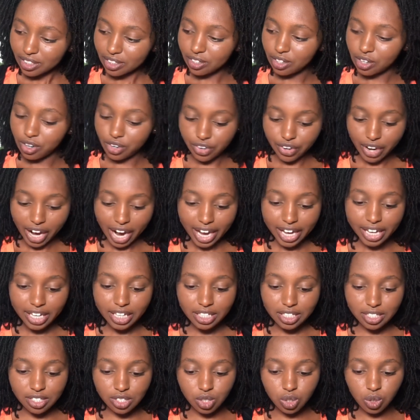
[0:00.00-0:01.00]
All right,
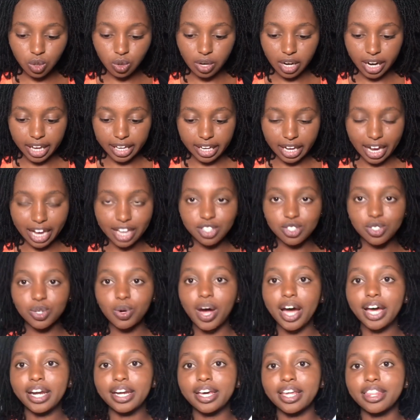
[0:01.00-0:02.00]
so like I saw
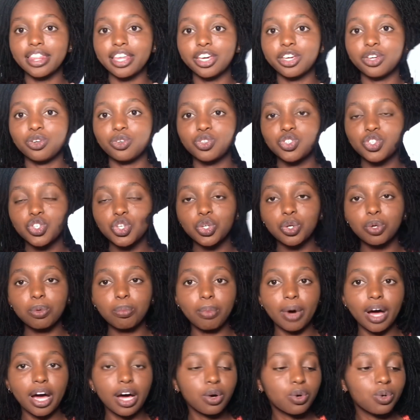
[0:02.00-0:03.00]
another
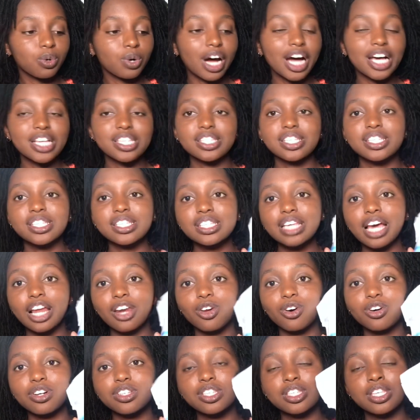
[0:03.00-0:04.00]
YouTuber who has
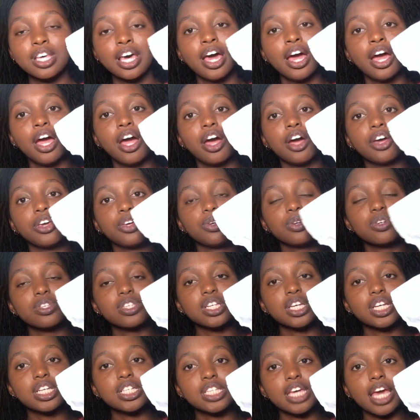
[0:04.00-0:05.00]
Sisterlocks use
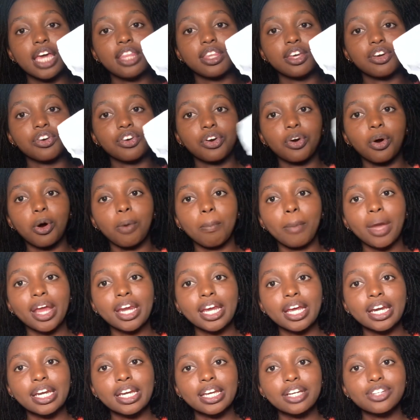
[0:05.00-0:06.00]
it and they
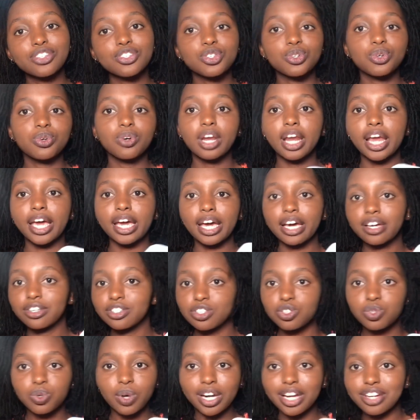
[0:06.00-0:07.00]
recommended it, so like I
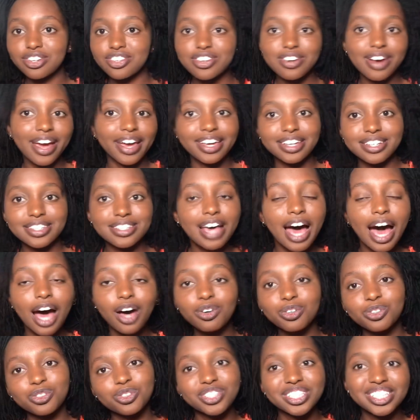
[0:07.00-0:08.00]
just want to try it
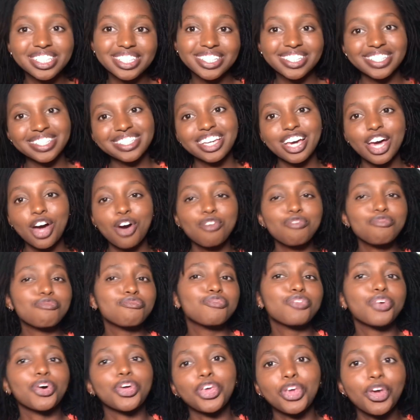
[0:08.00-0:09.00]
out
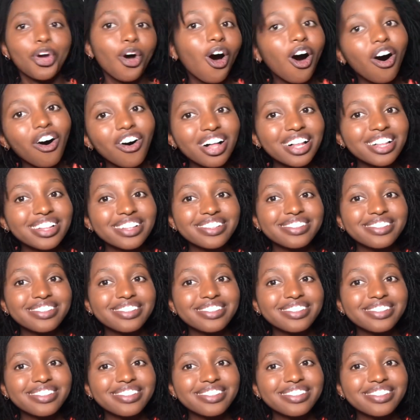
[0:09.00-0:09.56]
for y'all.